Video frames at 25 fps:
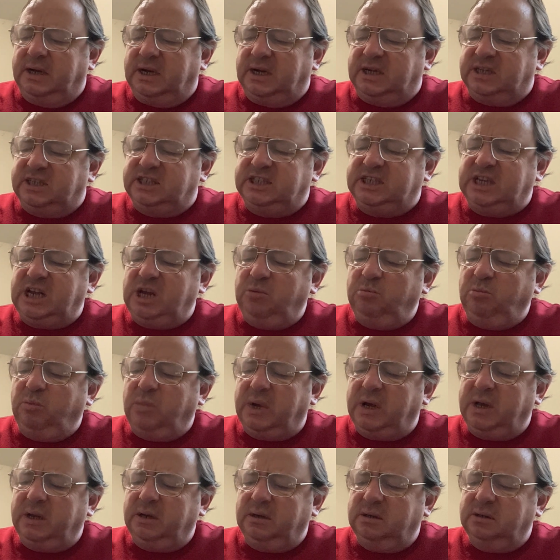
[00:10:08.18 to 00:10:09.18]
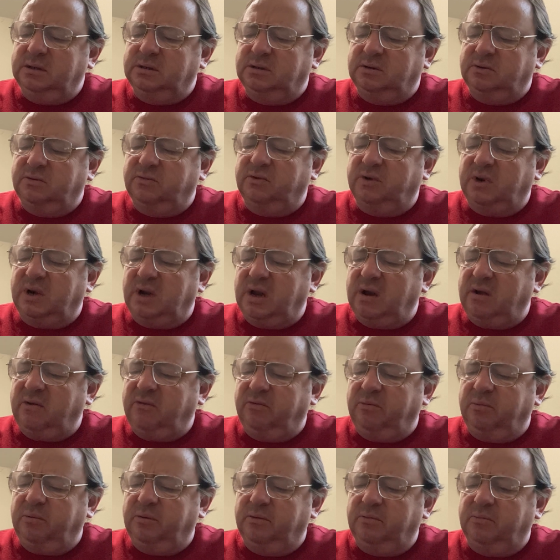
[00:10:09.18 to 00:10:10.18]
Some models of Graf
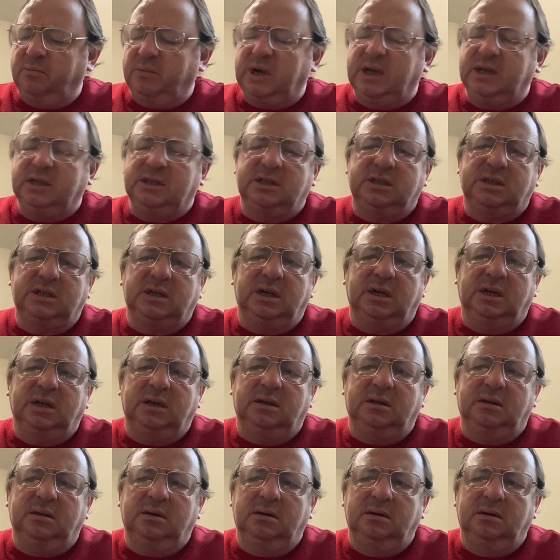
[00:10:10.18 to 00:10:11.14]
might say it